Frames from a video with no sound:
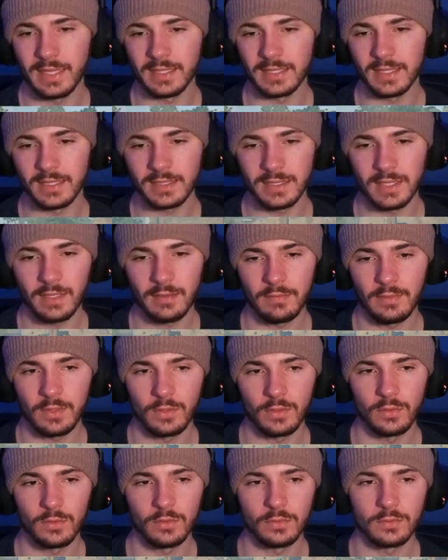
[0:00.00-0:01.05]
it doesn't give
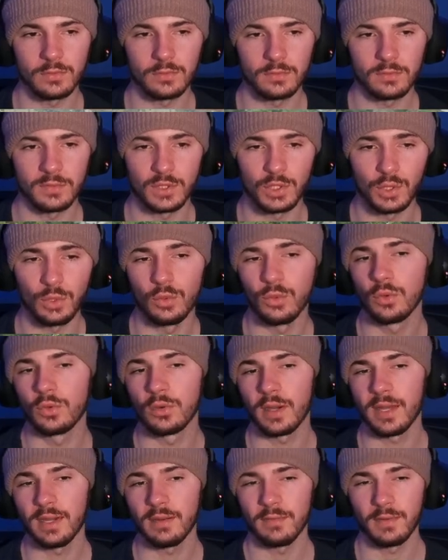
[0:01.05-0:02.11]
you too
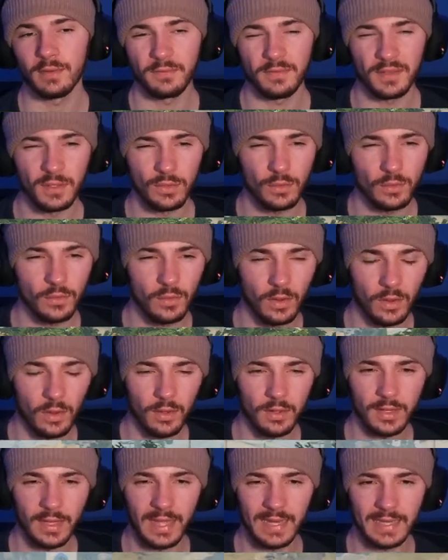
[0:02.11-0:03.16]
great of a view
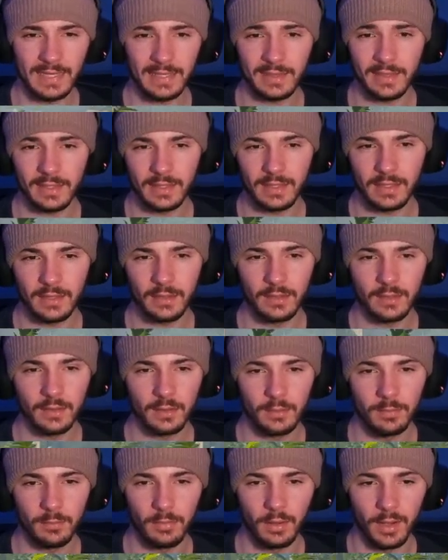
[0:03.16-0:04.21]
on anything
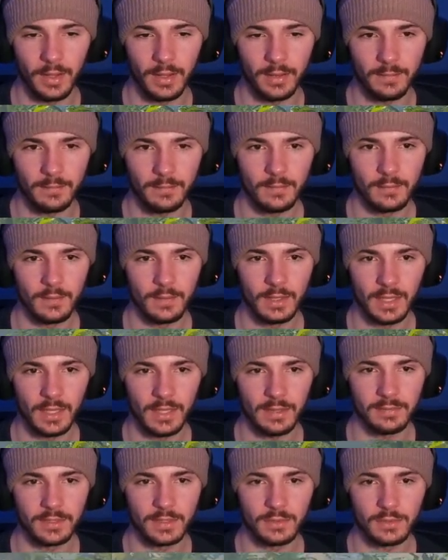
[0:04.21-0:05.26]
here, but it
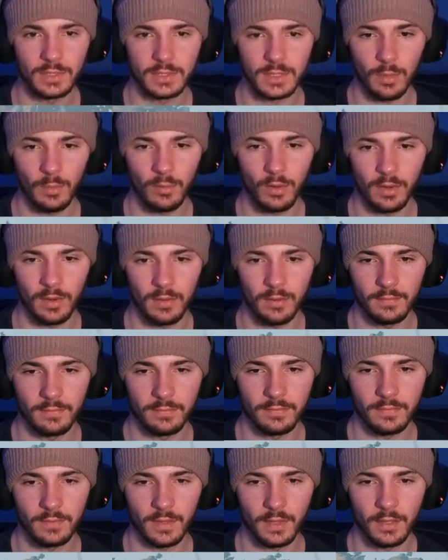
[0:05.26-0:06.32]
gives you somewhat
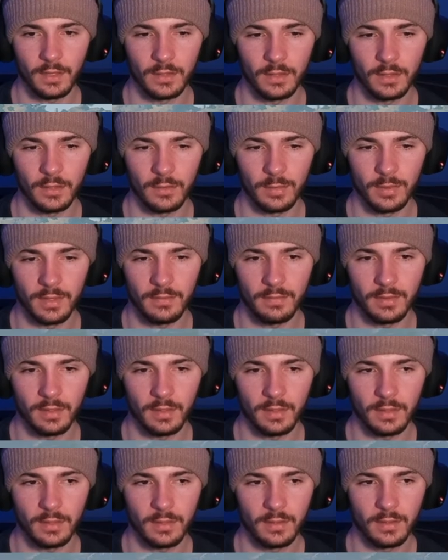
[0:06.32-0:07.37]
of a little bit of
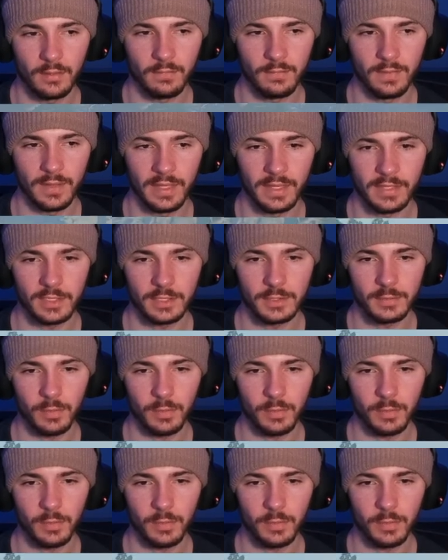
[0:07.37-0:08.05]
a vantage